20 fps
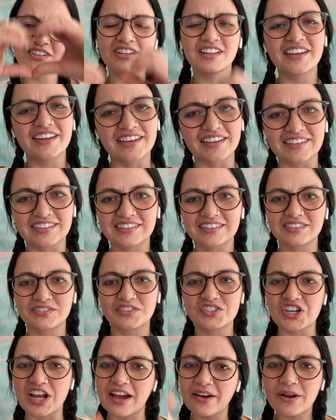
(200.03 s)

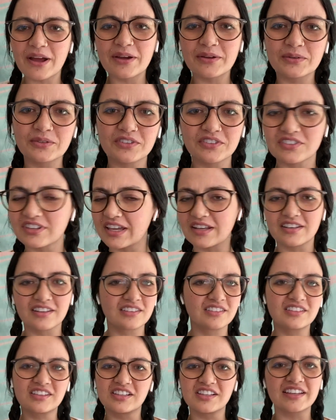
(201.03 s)
clicks. Shout out
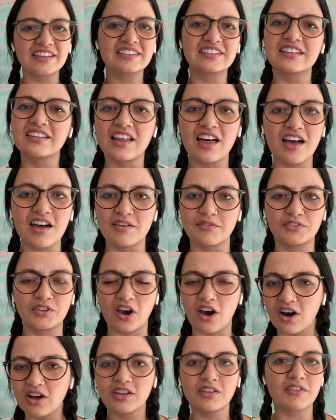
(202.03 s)
and clicks and love
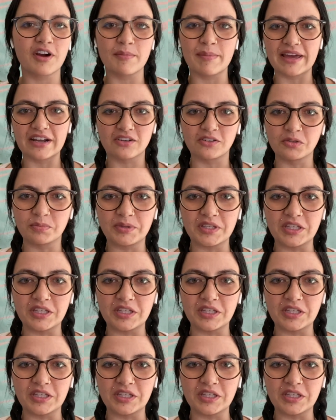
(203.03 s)
to all of our medical